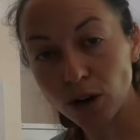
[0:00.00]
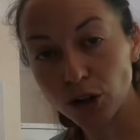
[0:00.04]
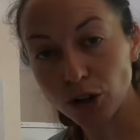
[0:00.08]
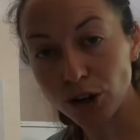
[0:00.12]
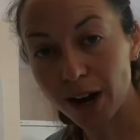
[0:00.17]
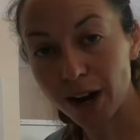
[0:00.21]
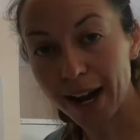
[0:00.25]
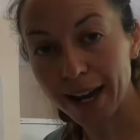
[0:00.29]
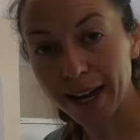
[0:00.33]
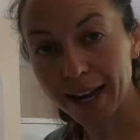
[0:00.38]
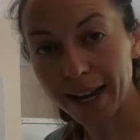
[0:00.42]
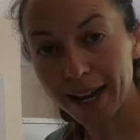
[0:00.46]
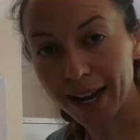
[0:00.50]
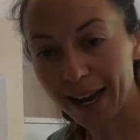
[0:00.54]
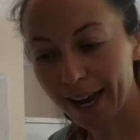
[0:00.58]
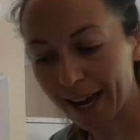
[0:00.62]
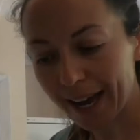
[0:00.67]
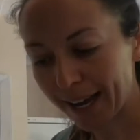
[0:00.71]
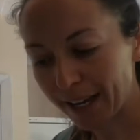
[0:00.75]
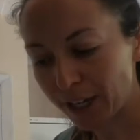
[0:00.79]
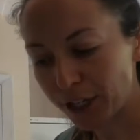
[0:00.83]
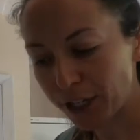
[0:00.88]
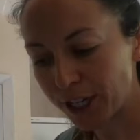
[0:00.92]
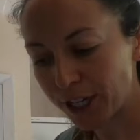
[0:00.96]
track
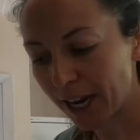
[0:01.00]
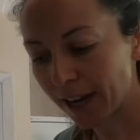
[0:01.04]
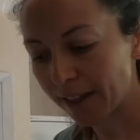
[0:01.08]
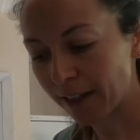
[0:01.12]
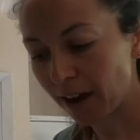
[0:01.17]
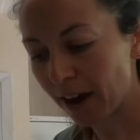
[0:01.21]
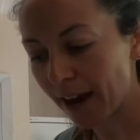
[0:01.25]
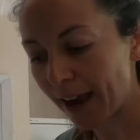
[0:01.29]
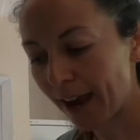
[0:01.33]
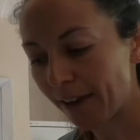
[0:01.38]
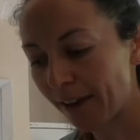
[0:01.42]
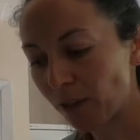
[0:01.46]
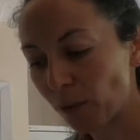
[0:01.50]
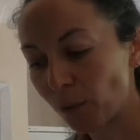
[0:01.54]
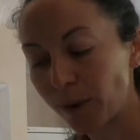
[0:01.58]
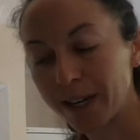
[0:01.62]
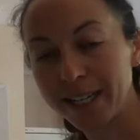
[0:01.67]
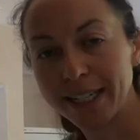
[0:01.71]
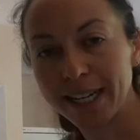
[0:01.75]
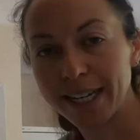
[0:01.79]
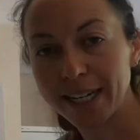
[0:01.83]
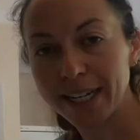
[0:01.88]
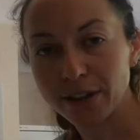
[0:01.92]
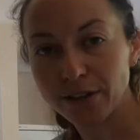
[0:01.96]
and check that I had the
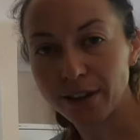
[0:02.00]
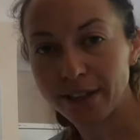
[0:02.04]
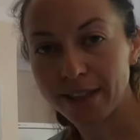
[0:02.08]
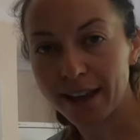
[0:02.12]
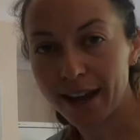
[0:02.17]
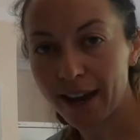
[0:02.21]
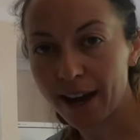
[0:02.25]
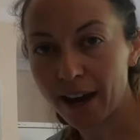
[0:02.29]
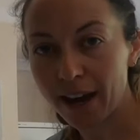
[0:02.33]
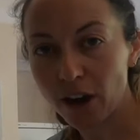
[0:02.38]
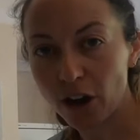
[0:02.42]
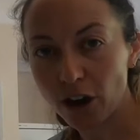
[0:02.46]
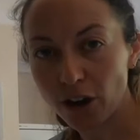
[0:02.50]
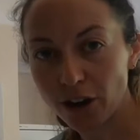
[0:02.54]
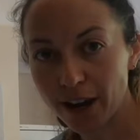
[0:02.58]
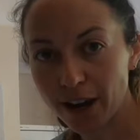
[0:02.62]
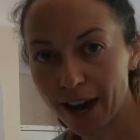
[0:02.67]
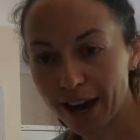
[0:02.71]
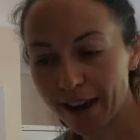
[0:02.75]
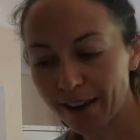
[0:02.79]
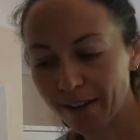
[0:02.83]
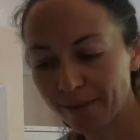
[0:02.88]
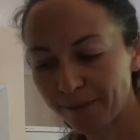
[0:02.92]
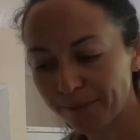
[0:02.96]
wind data in there
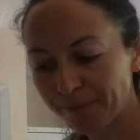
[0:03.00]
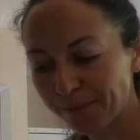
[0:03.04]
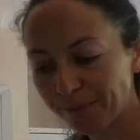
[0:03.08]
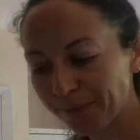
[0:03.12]
okay.